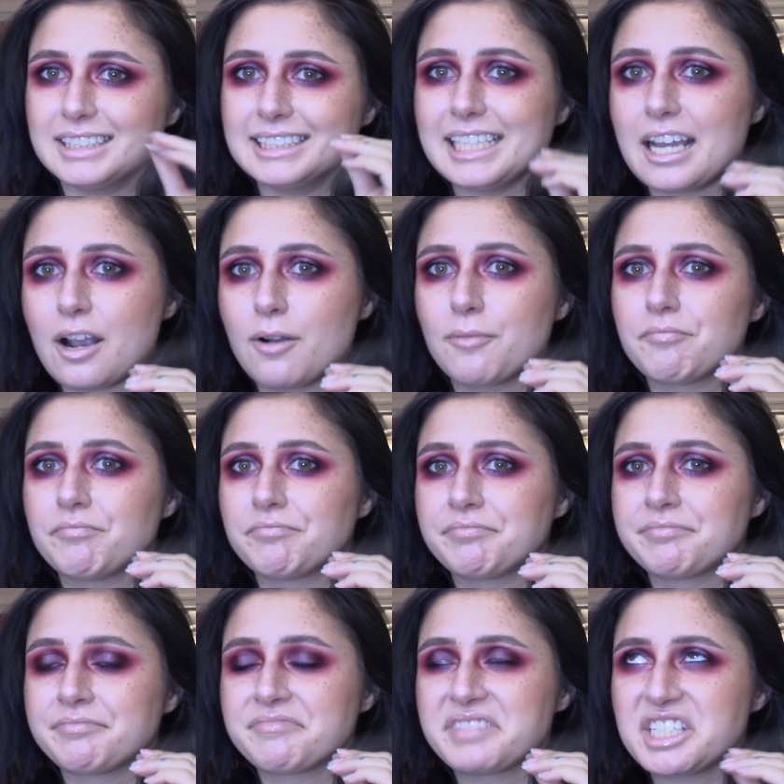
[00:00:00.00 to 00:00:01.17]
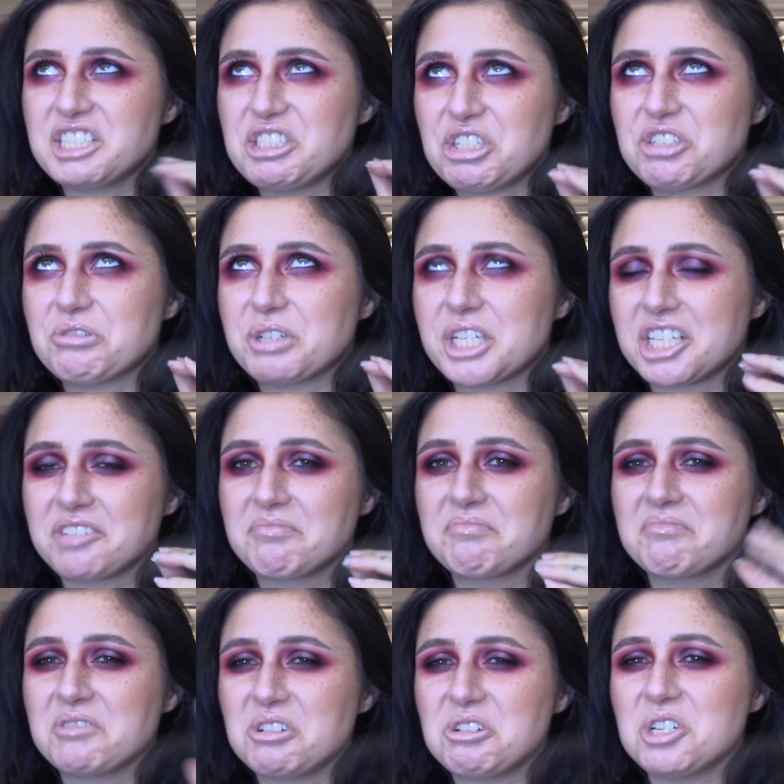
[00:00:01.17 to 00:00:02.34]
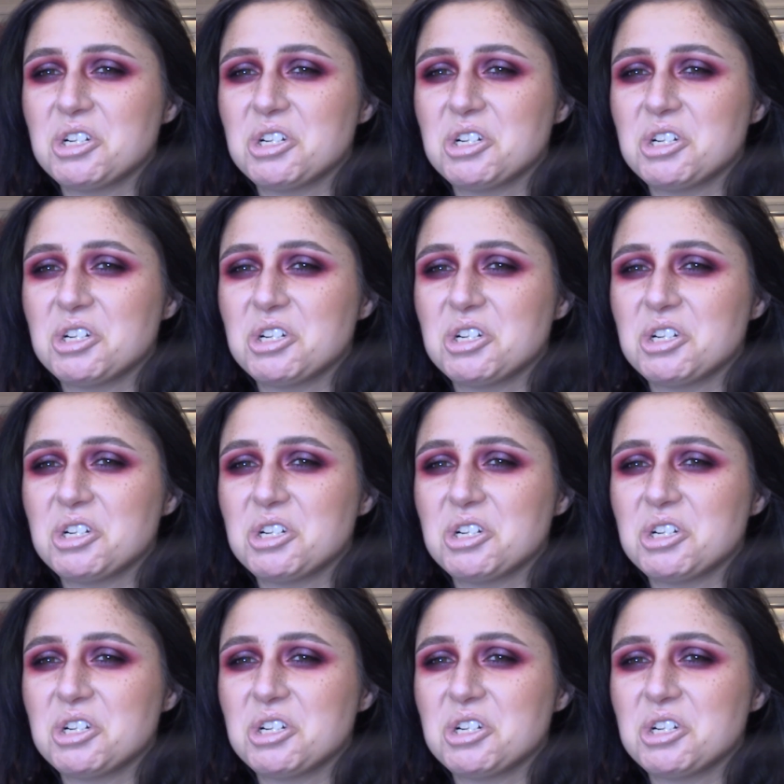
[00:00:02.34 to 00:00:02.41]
Now. Do it. Do